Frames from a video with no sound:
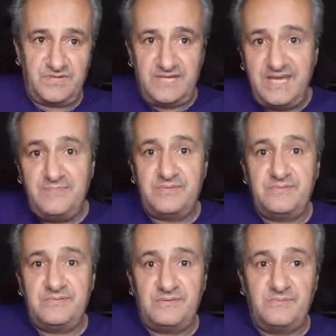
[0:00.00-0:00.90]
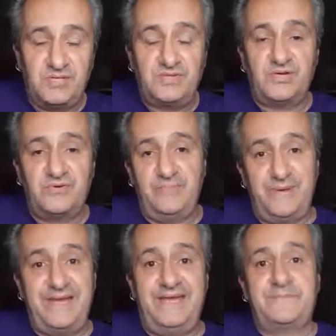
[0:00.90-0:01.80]
keep McDonagh at
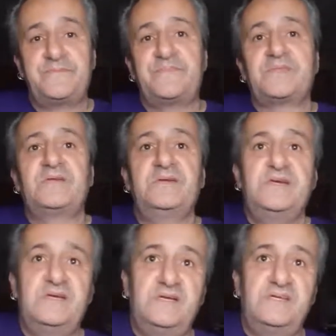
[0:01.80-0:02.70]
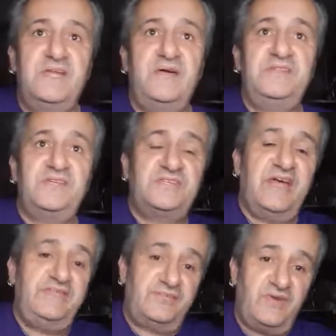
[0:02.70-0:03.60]
bay. Now, in the
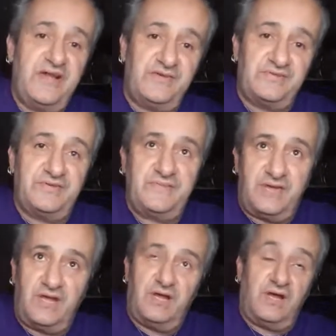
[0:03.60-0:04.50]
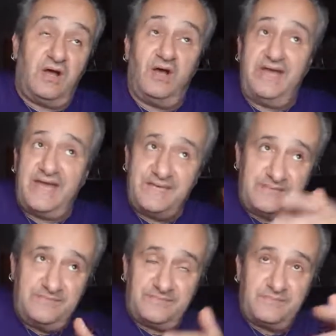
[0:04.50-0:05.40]
10th round, I had,
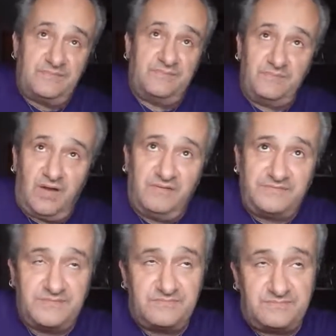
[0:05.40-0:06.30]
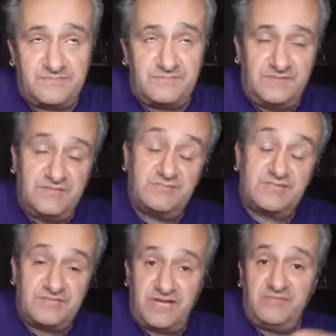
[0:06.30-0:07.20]
after, it was
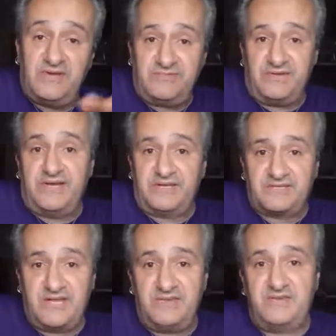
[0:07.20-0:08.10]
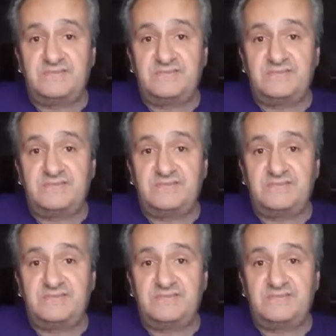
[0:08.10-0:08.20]
a 10-round fight, because area